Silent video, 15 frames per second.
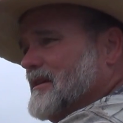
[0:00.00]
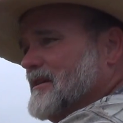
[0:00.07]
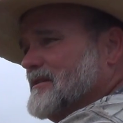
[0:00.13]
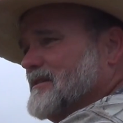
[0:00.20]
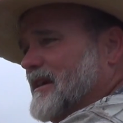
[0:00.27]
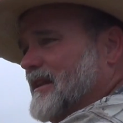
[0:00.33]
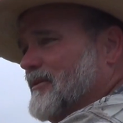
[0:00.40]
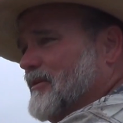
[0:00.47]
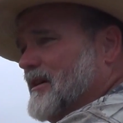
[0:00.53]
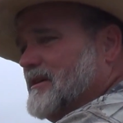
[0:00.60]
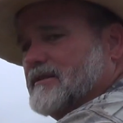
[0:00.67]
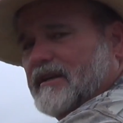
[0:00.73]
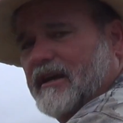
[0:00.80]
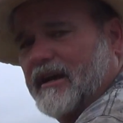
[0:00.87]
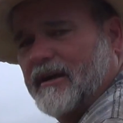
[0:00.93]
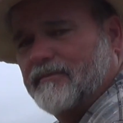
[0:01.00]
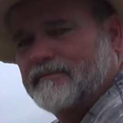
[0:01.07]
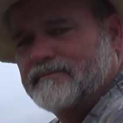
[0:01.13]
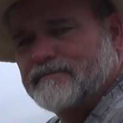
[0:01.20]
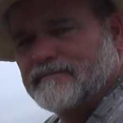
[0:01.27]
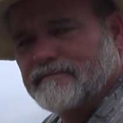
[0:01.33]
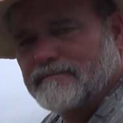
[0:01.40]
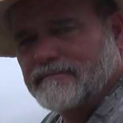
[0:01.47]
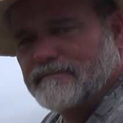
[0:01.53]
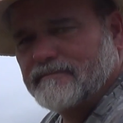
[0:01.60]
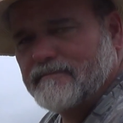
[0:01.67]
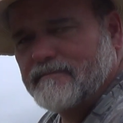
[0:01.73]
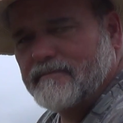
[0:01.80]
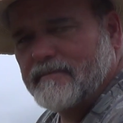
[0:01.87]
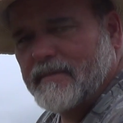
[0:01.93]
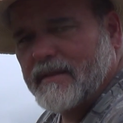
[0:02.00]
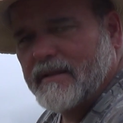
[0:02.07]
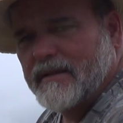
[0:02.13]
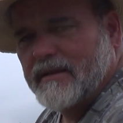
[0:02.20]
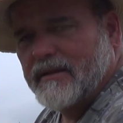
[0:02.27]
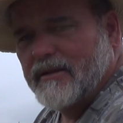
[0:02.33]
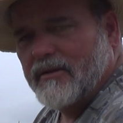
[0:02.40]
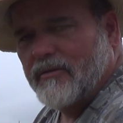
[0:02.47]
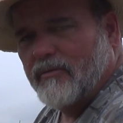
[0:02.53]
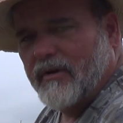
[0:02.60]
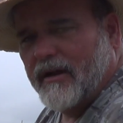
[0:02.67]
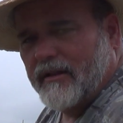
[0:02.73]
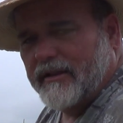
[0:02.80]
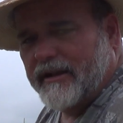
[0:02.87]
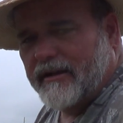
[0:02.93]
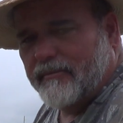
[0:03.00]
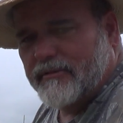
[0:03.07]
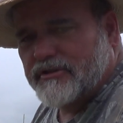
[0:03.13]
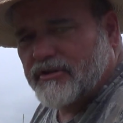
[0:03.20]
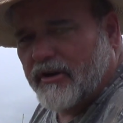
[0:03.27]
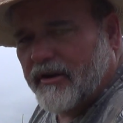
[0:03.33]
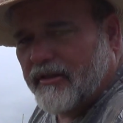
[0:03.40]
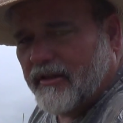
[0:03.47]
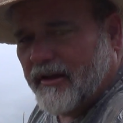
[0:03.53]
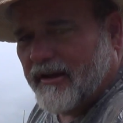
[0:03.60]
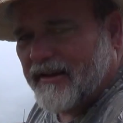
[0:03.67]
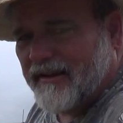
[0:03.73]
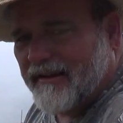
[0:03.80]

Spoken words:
So anyways, well, here, let me show you the,